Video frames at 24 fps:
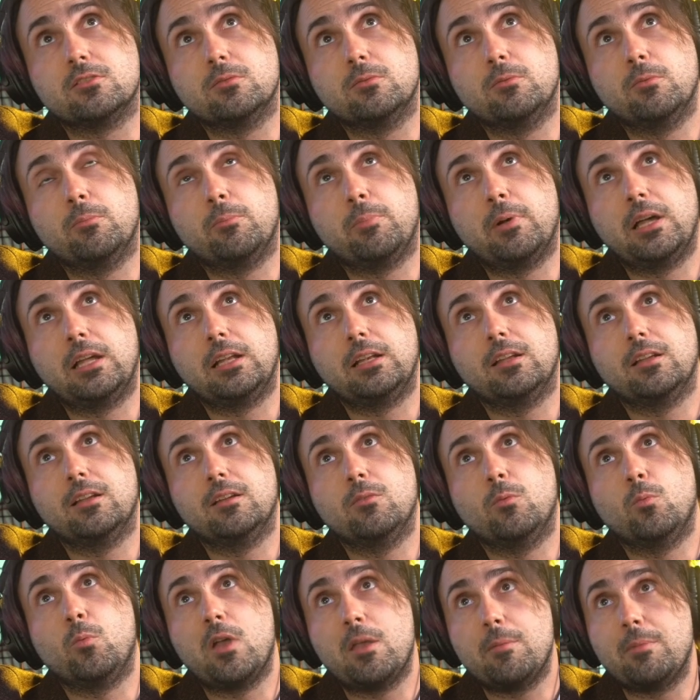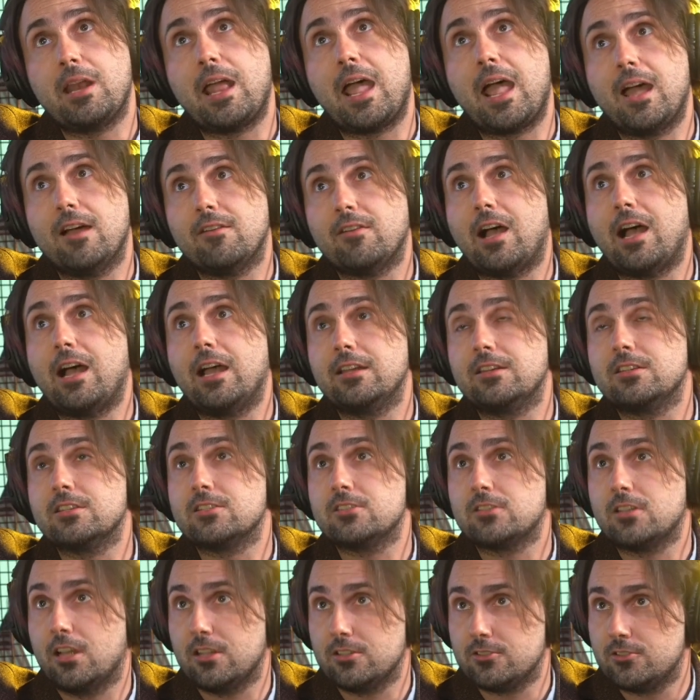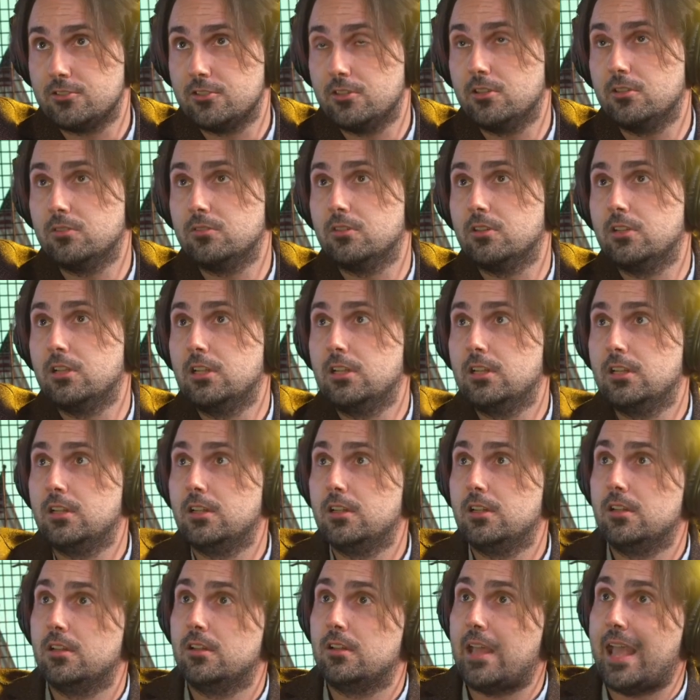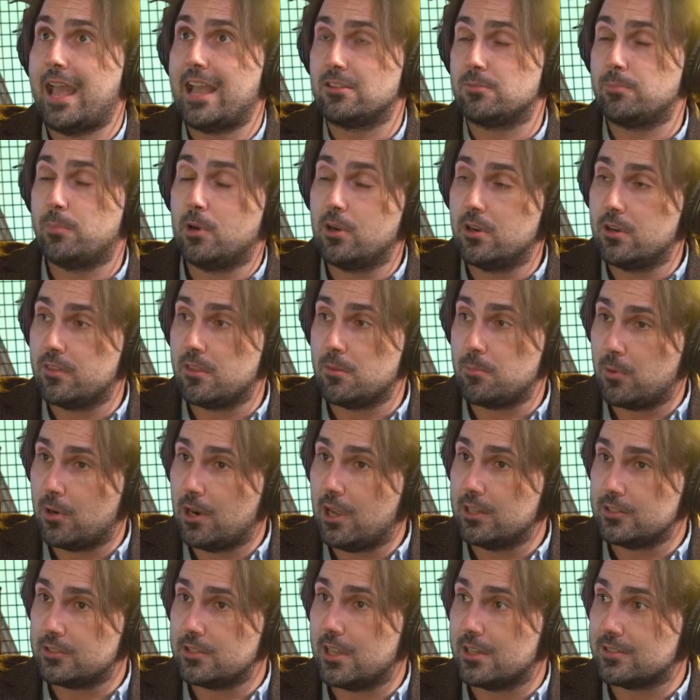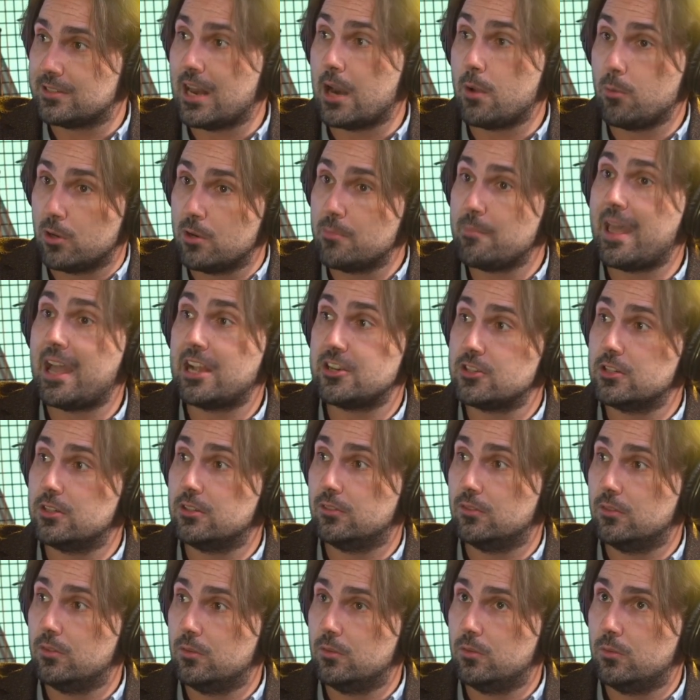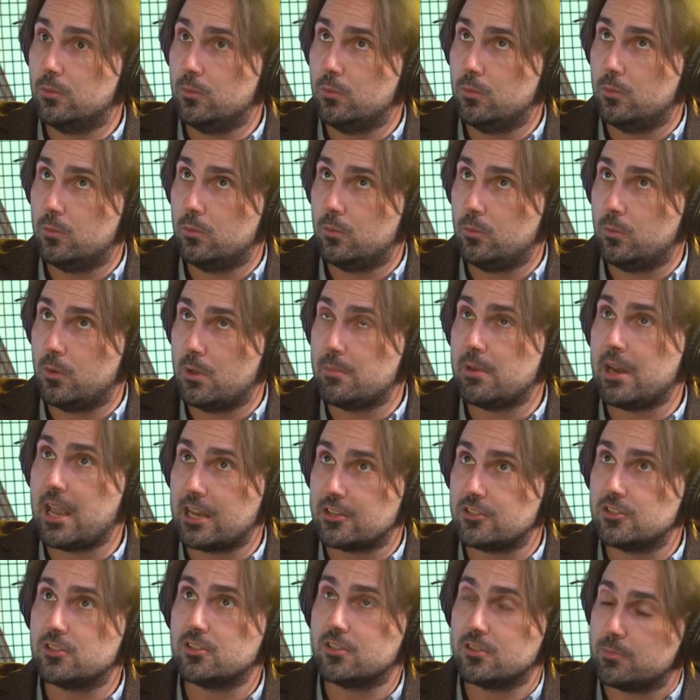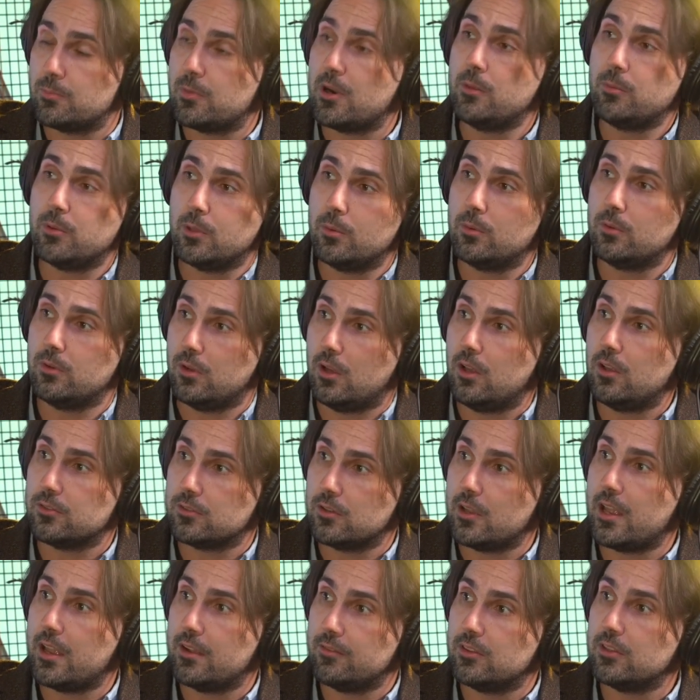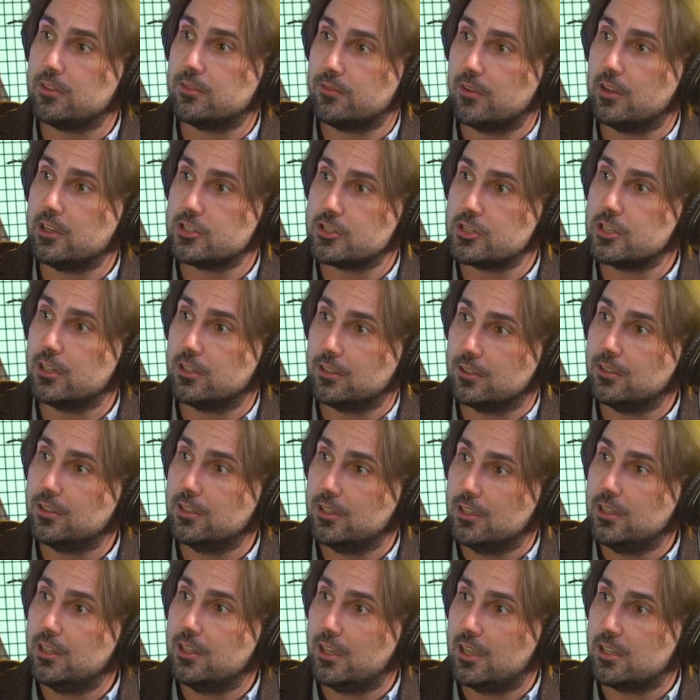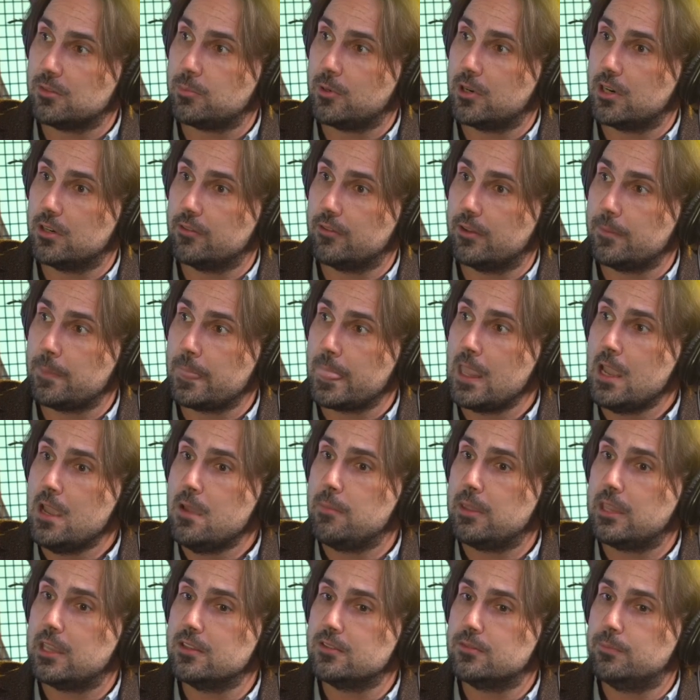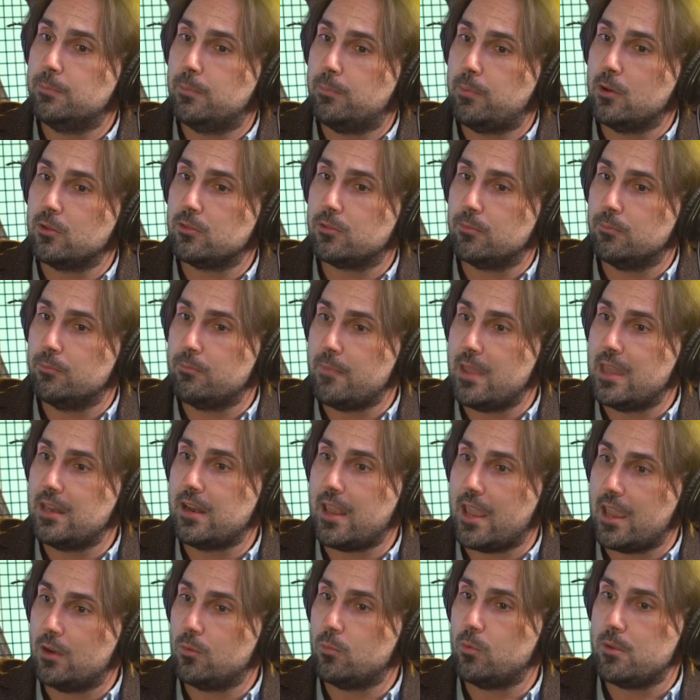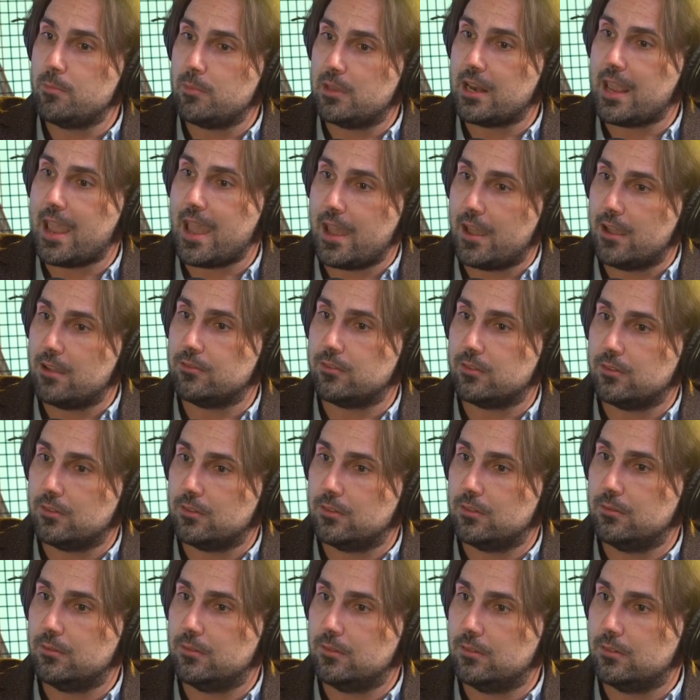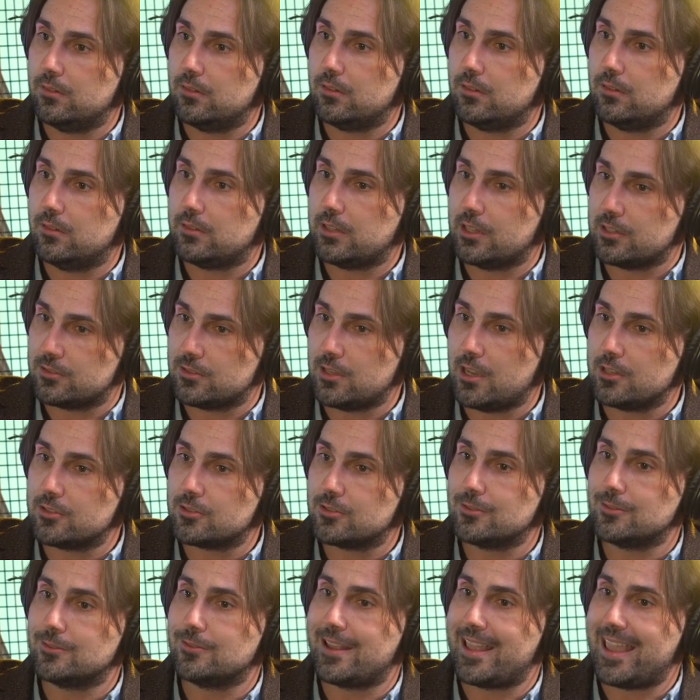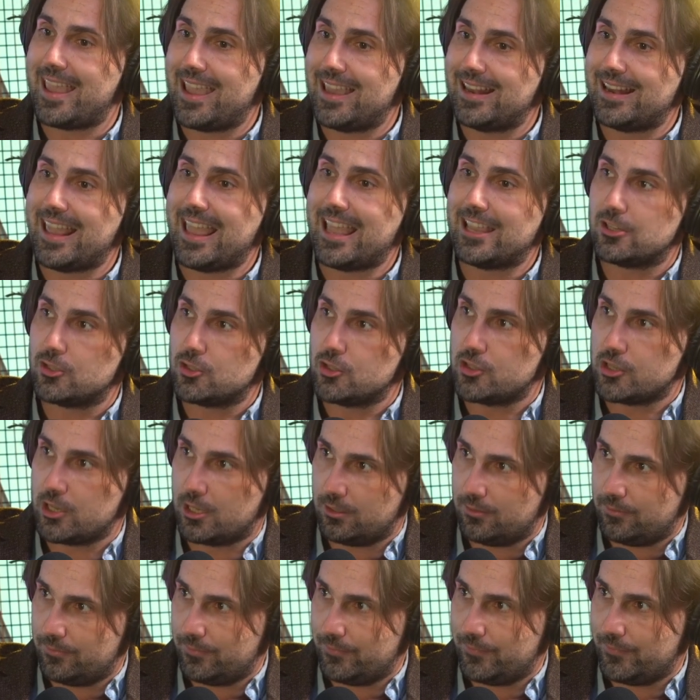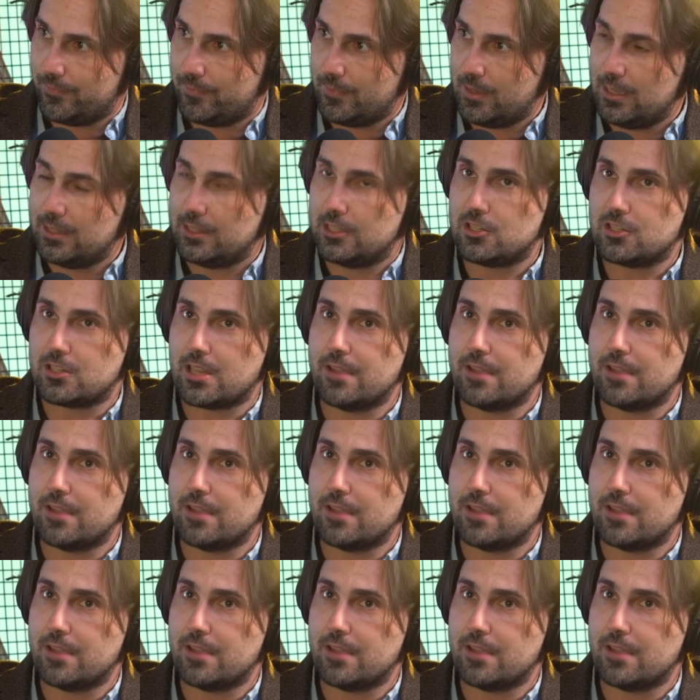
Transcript: but women have high testosterone as part of the process. And I would imagine women actresses probably would also have this function as part of it. Because both men and women have testosterone and estrogen. They just have